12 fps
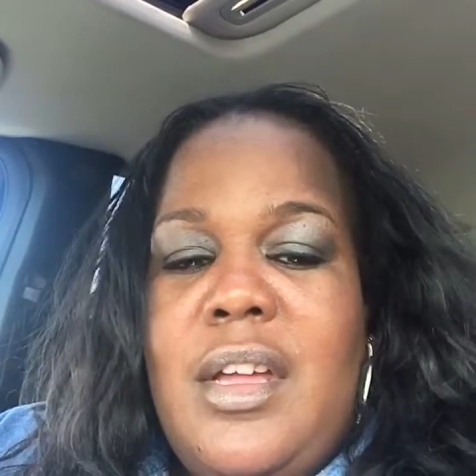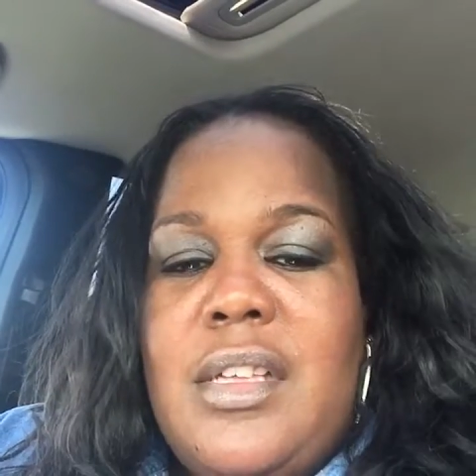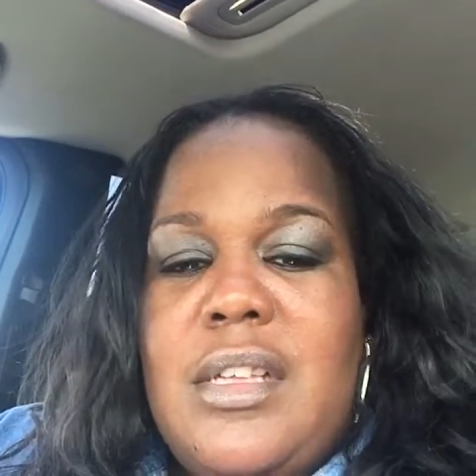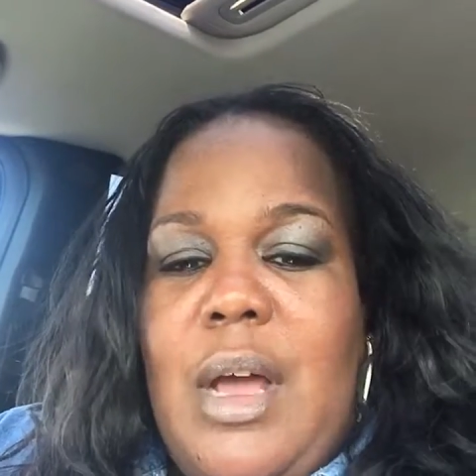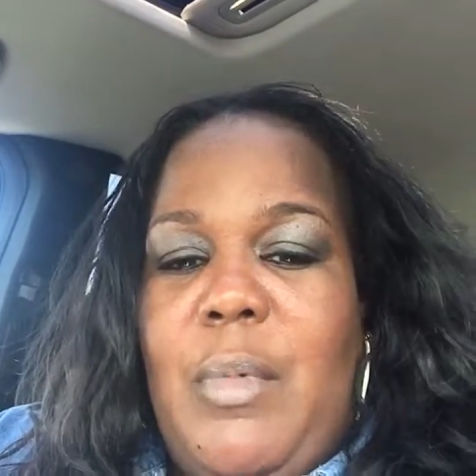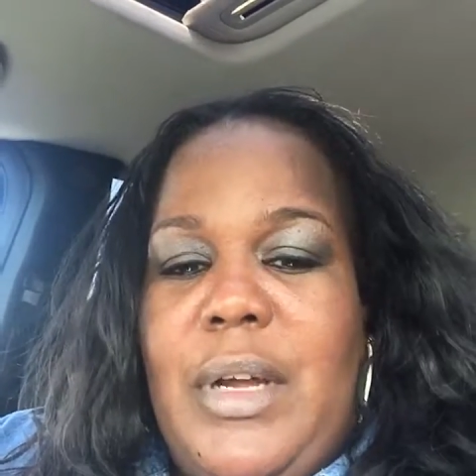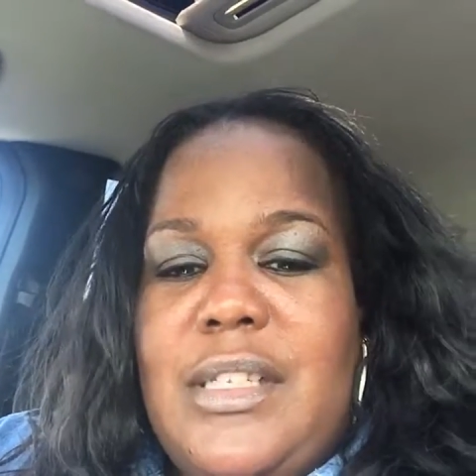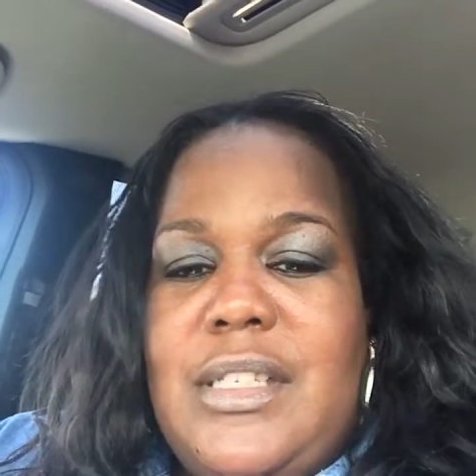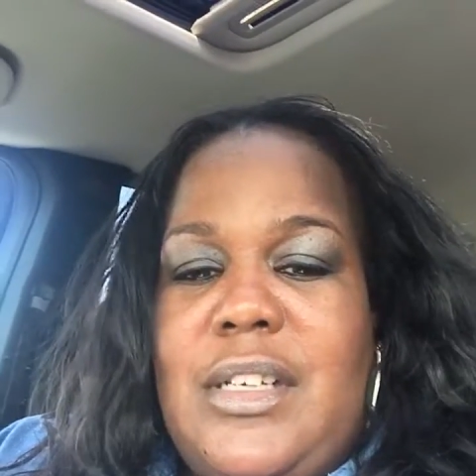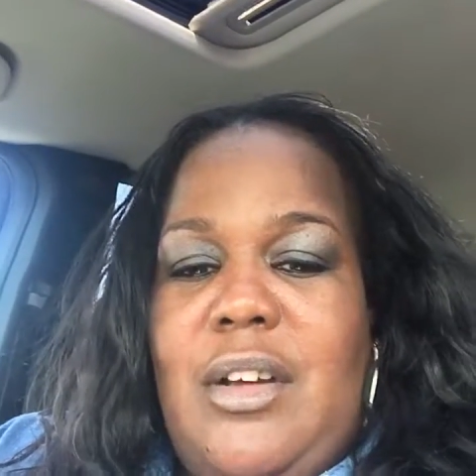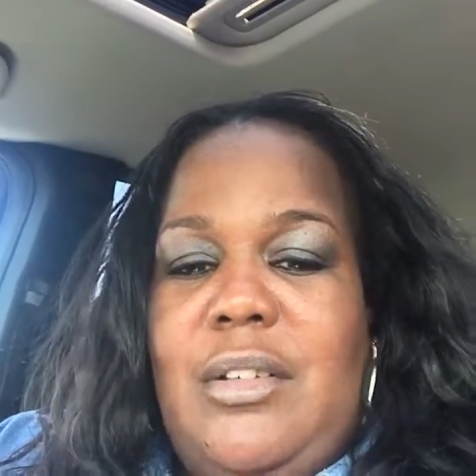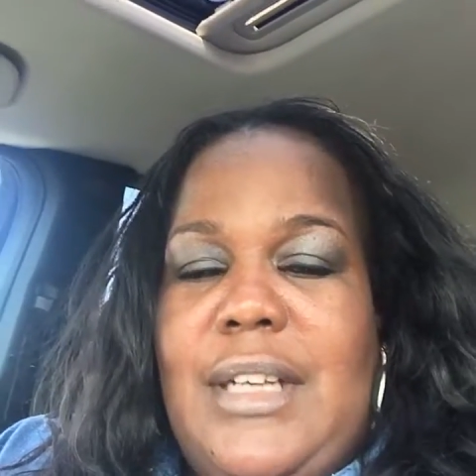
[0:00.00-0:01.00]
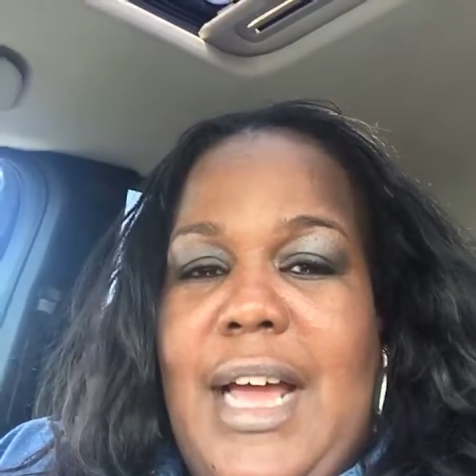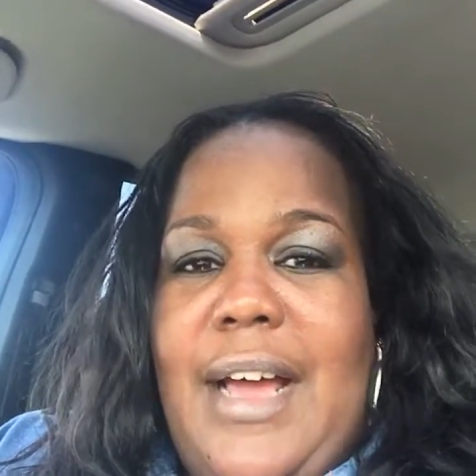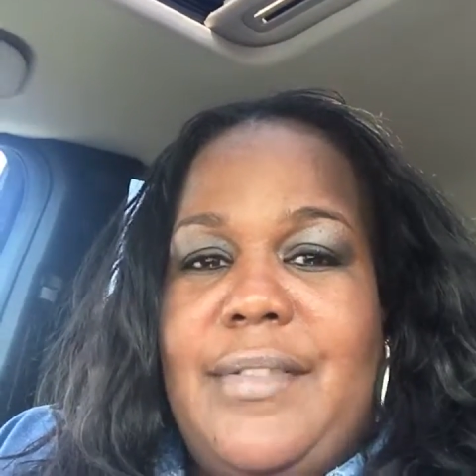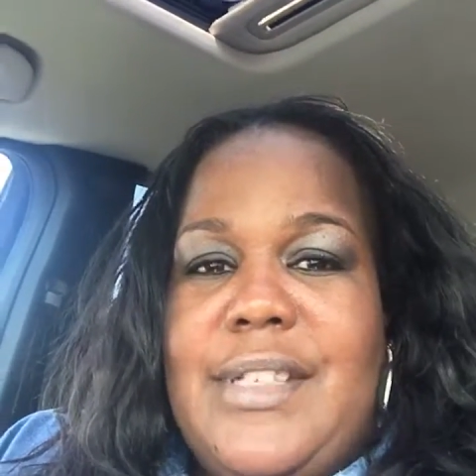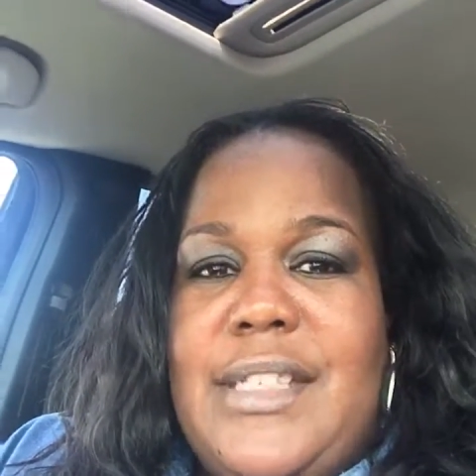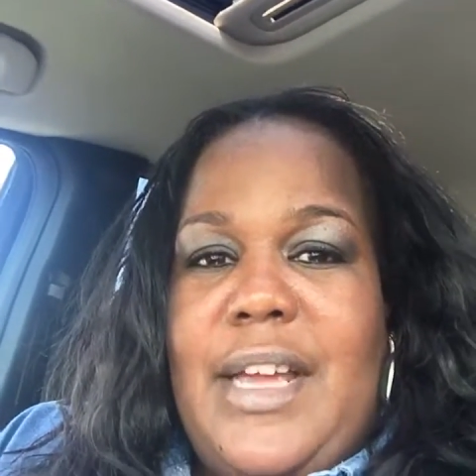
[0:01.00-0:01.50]
So I wanted to go
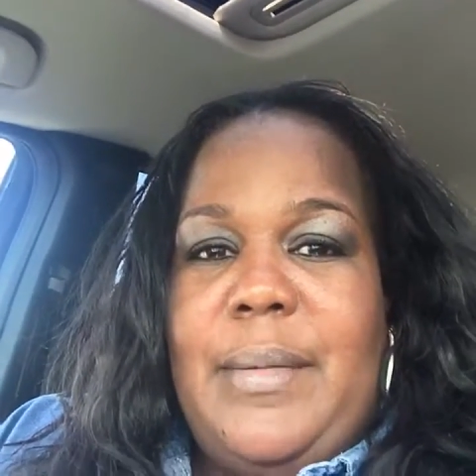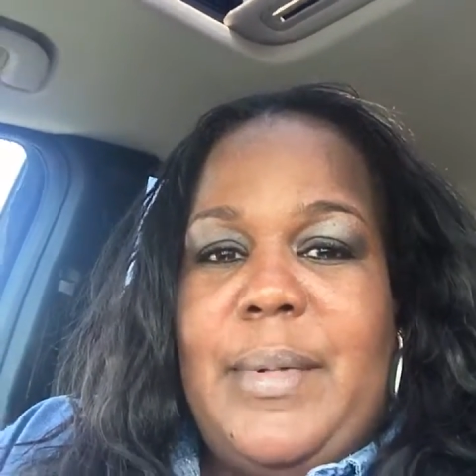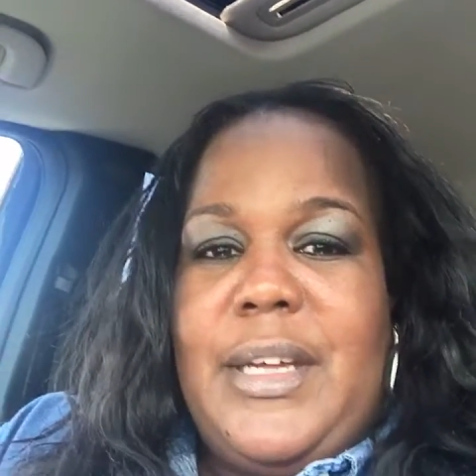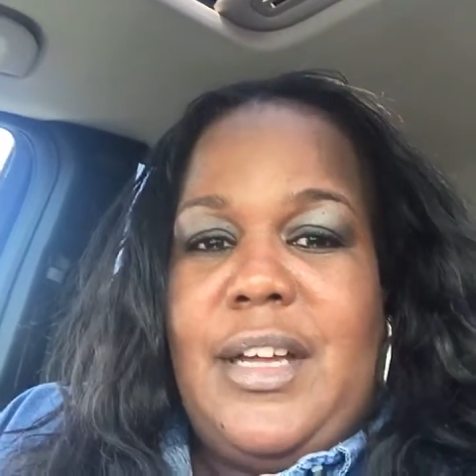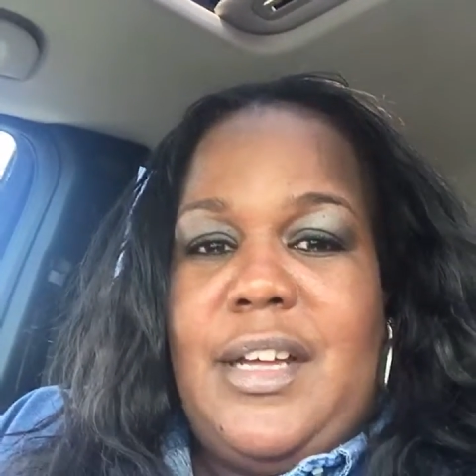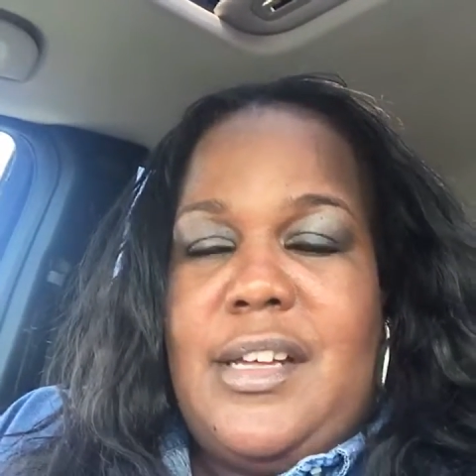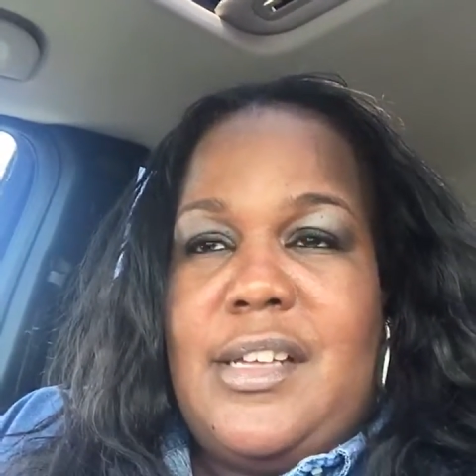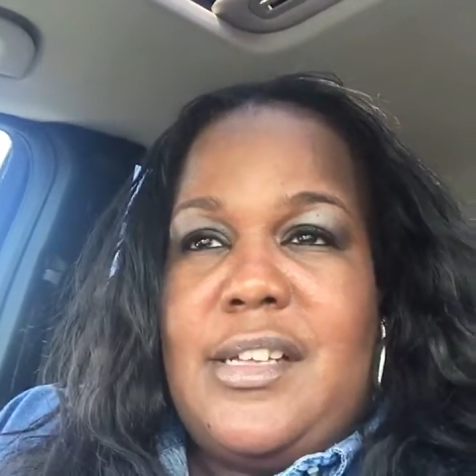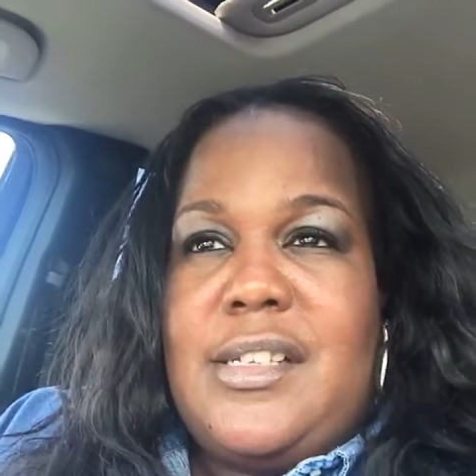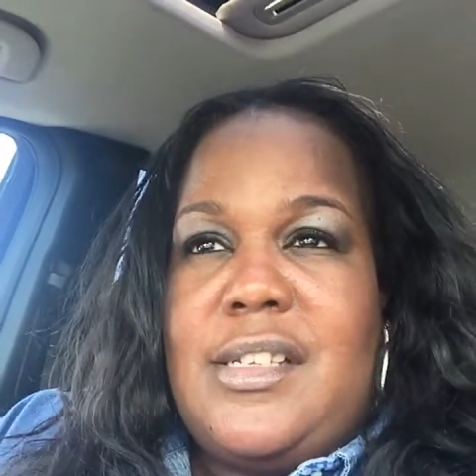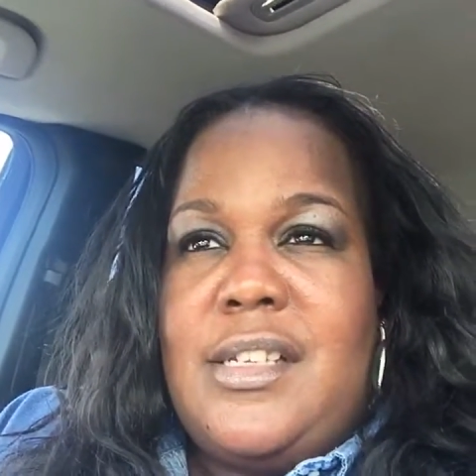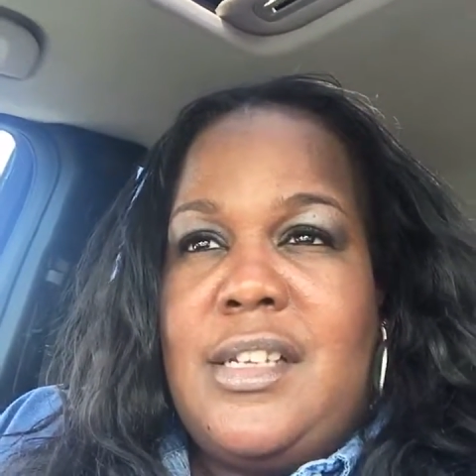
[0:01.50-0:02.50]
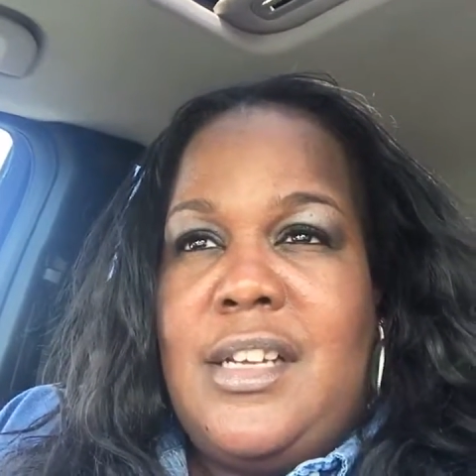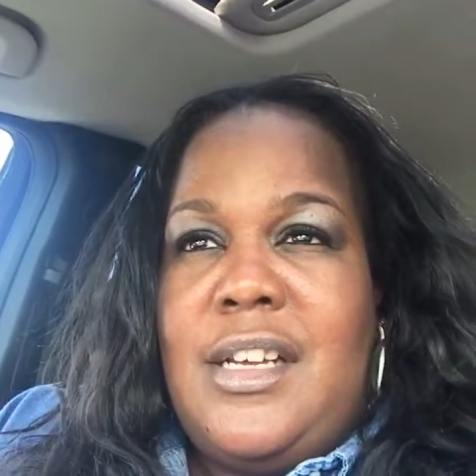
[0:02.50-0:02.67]
live today because